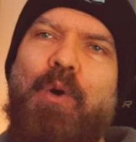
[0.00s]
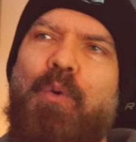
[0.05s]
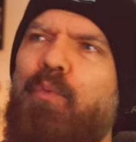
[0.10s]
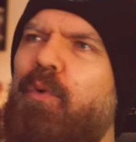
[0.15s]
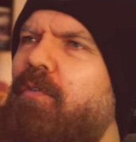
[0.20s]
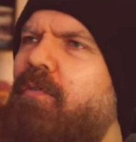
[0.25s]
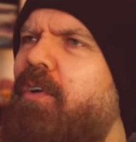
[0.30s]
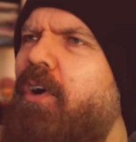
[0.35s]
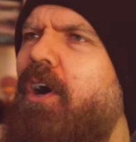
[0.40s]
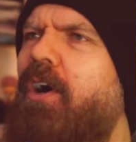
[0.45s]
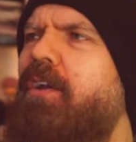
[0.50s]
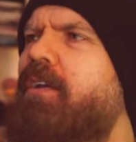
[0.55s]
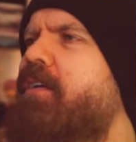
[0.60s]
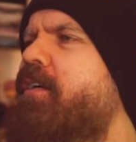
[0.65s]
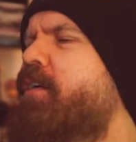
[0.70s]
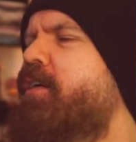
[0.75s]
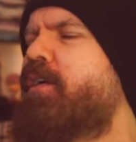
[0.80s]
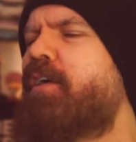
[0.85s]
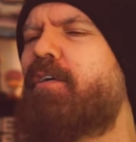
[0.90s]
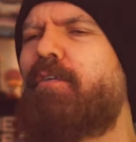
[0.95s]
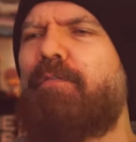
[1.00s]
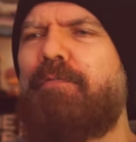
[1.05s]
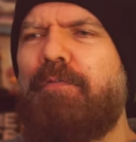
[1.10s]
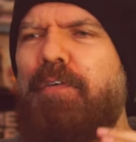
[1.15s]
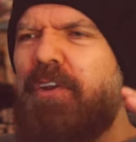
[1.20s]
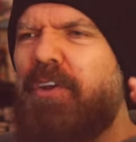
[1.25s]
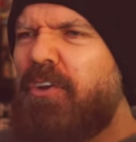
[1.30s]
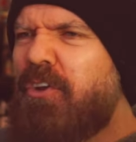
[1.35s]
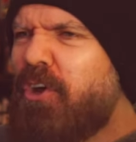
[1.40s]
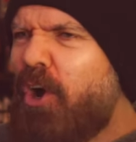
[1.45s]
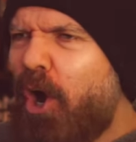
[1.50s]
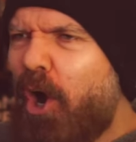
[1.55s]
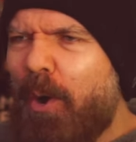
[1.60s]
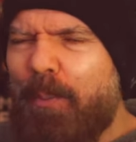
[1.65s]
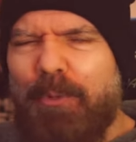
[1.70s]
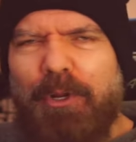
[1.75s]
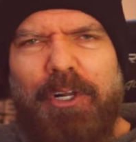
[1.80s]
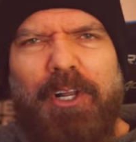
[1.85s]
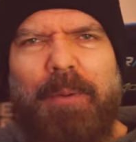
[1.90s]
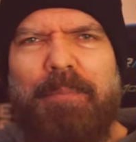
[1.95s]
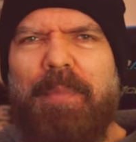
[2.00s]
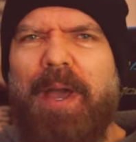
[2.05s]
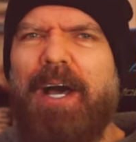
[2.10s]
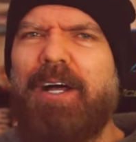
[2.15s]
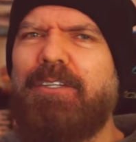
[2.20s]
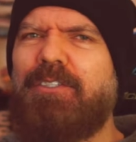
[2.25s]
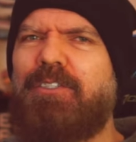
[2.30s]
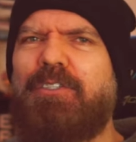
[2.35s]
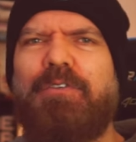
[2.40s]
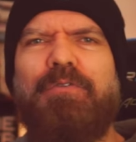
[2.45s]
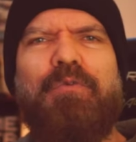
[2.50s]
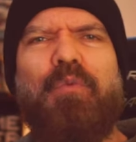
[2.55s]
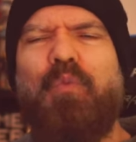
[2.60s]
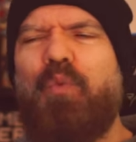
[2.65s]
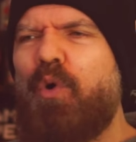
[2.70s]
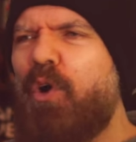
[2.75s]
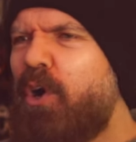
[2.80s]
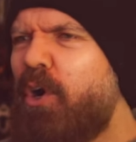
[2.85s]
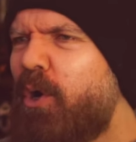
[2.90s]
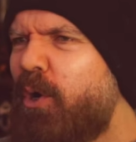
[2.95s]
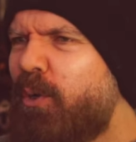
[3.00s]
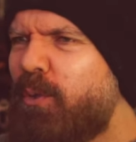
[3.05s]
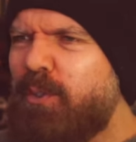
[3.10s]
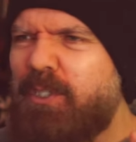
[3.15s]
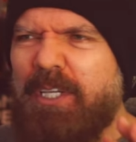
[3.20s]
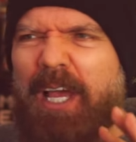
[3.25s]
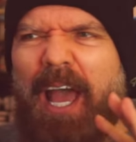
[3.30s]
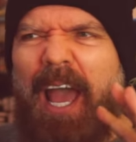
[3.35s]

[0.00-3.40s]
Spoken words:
We've got phenomenal amounts of worlds,